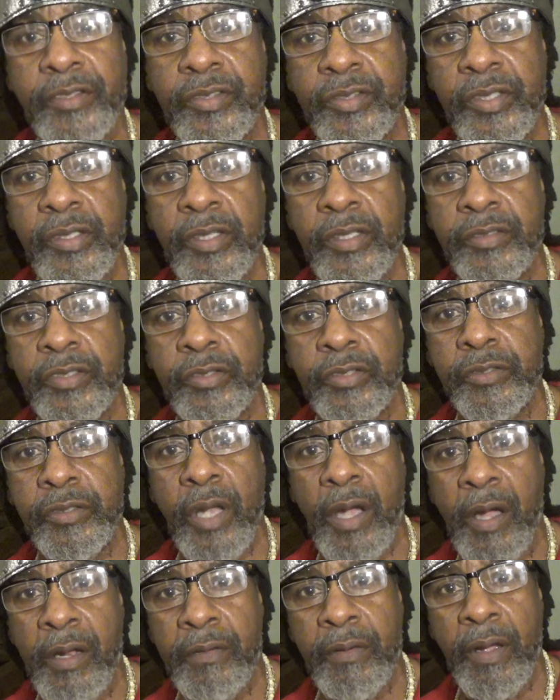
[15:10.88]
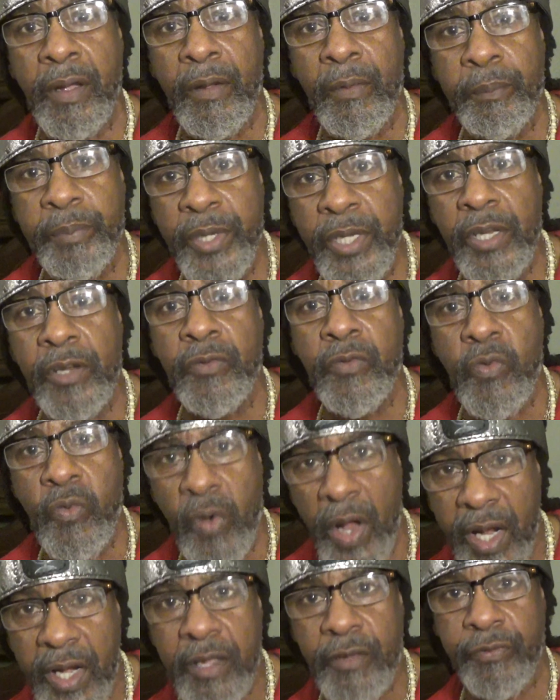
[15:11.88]
see this and start being
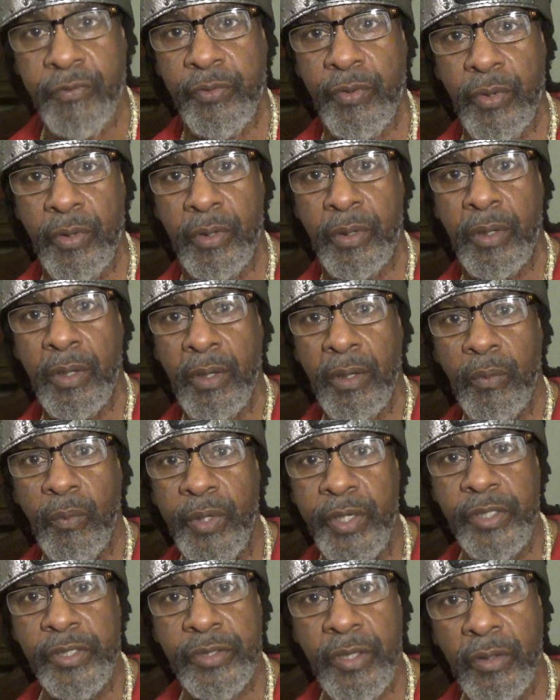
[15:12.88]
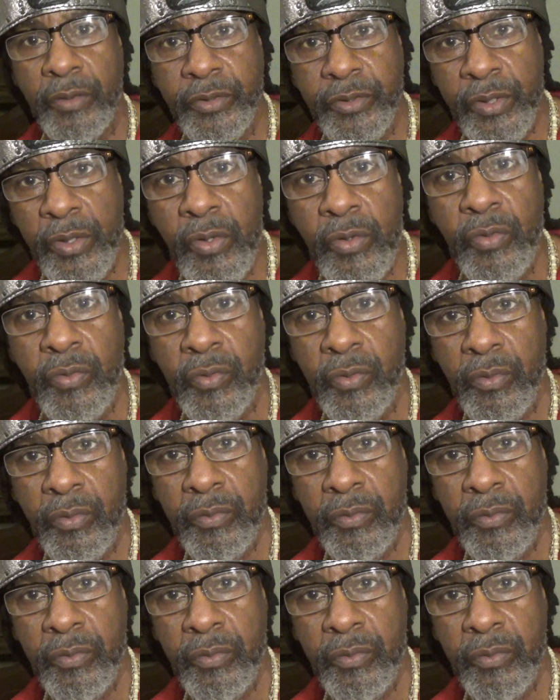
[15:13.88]
ready for what he's going to do